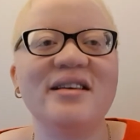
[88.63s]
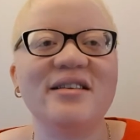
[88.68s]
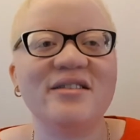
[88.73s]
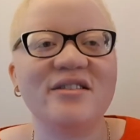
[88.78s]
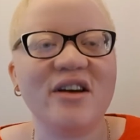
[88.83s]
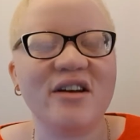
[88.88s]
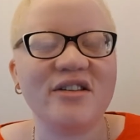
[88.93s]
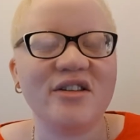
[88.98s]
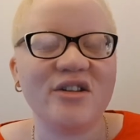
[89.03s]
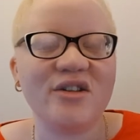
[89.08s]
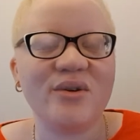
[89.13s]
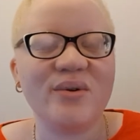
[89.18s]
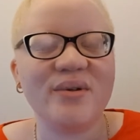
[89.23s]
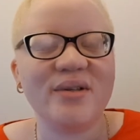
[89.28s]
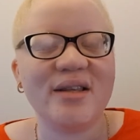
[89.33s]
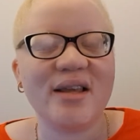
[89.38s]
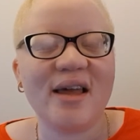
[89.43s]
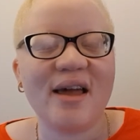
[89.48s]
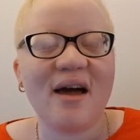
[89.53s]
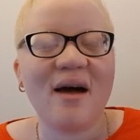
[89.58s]
started
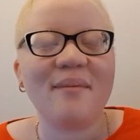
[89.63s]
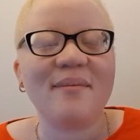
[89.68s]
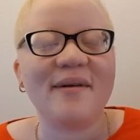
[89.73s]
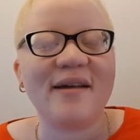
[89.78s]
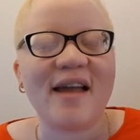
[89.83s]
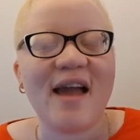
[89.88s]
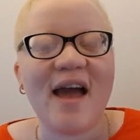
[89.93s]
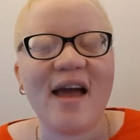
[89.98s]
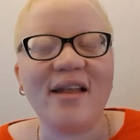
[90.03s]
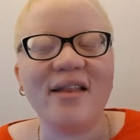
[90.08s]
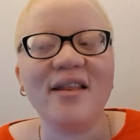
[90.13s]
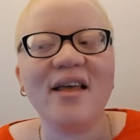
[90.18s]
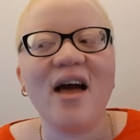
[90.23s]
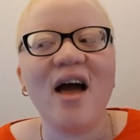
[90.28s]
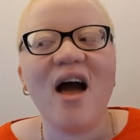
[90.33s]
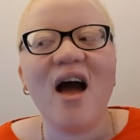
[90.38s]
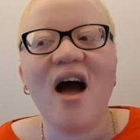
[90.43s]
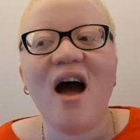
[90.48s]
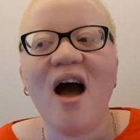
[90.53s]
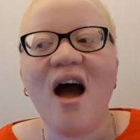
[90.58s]
using it up again,
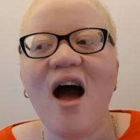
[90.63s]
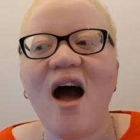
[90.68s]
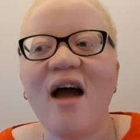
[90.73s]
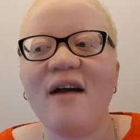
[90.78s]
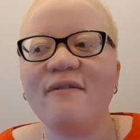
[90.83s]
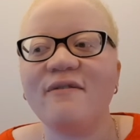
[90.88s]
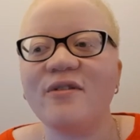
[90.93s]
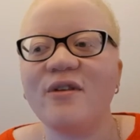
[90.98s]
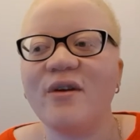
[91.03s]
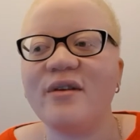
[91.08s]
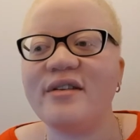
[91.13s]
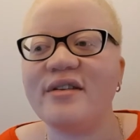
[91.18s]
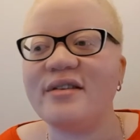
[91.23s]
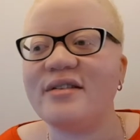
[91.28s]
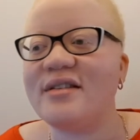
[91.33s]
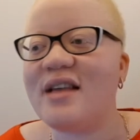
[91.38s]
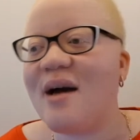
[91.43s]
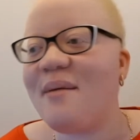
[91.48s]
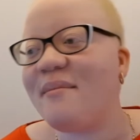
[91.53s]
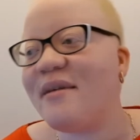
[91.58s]
I've noticed
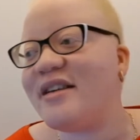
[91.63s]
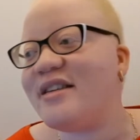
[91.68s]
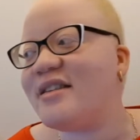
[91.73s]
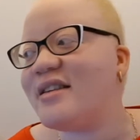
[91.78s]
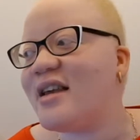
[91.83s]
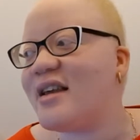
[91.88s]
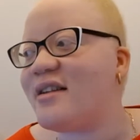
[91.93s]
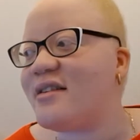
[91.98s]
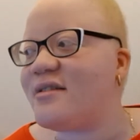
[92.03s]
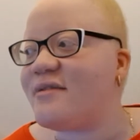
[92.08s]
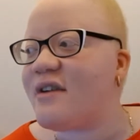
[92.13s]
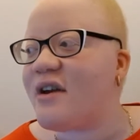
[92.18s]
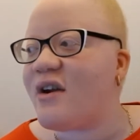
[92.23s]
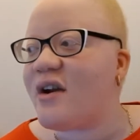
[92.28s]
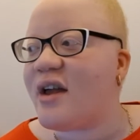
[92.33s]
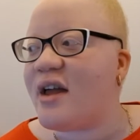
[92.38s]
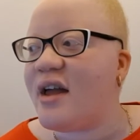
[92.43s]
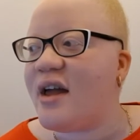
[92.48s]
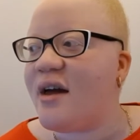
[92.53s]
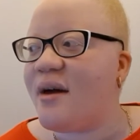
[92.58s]
that my skin is
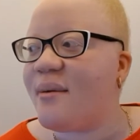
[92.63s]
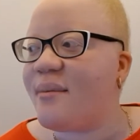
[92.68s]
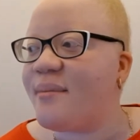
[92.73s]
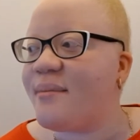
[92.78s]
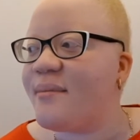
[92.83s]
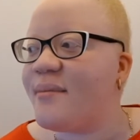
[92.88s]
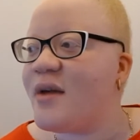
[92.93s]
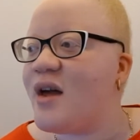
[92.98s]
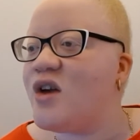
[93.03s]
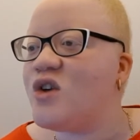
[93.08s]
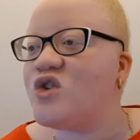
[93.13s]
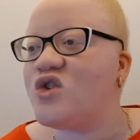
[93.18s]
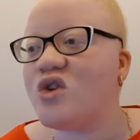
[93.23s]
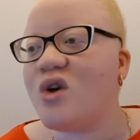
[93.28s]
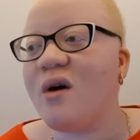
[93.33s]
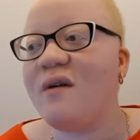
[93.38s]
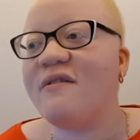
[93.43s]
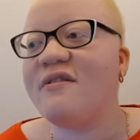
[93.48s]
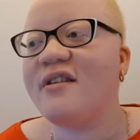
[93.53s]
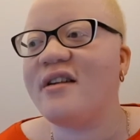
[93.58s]
very
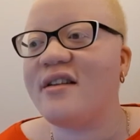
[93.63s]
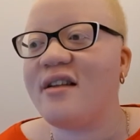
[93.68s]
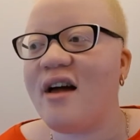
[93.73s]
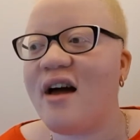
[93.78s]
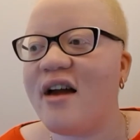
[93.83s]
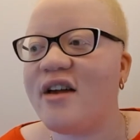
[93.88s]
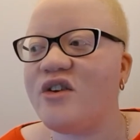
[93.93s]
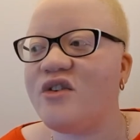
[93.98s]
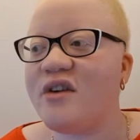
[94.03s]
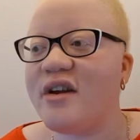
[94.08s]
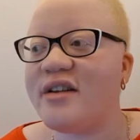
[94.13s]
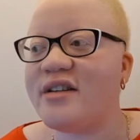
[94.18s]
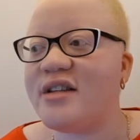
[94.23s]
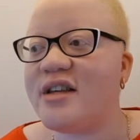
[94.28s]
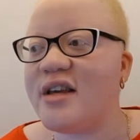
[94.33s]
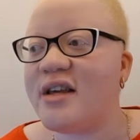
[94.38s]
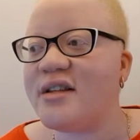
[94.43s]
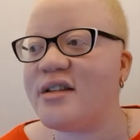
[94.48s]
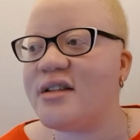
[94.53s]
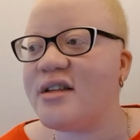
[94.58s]
soft and
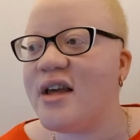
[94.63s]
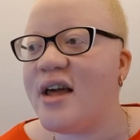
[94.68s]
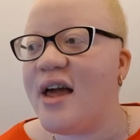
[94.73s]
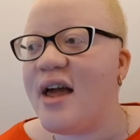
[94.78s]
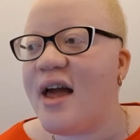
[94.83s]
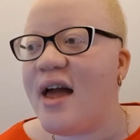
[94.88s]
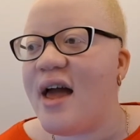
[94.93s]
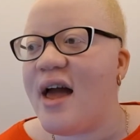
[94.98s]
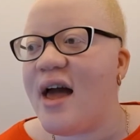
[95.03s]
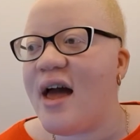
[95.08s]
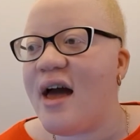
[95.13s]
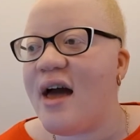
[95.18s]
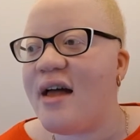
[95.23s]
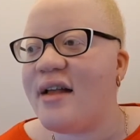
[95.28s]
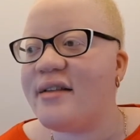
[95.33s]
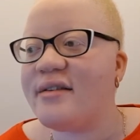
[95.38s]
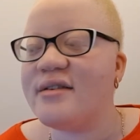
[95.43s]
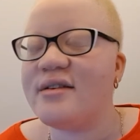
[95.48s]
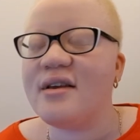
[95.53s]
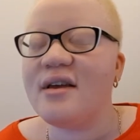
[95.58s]
hydrated,
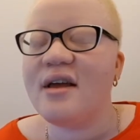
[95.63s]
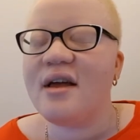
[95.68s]
and